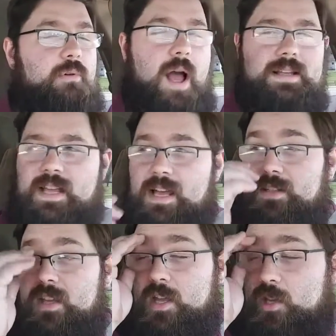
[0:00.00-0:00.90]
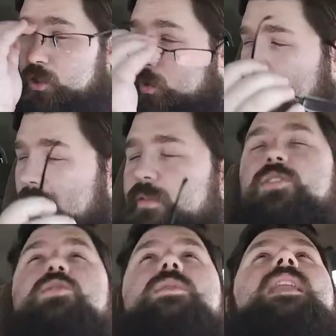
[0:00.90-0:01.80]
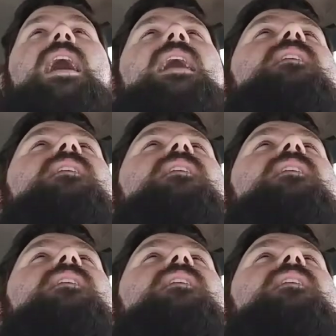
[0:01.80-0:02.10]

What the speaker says: process. So rather than doing that,